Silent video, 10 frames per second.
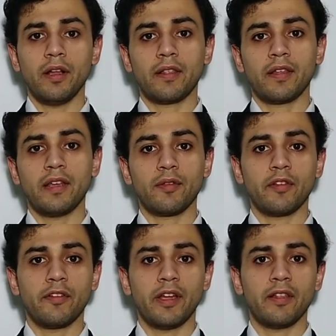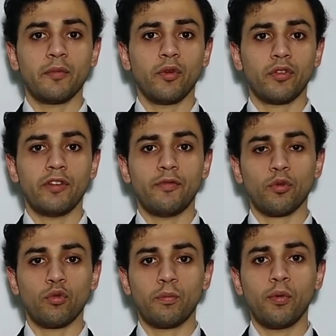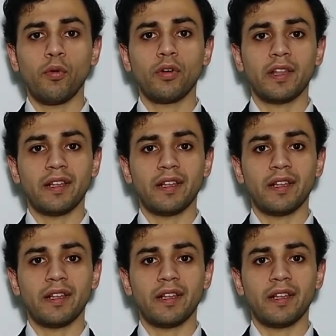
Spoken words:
It's mostly for support.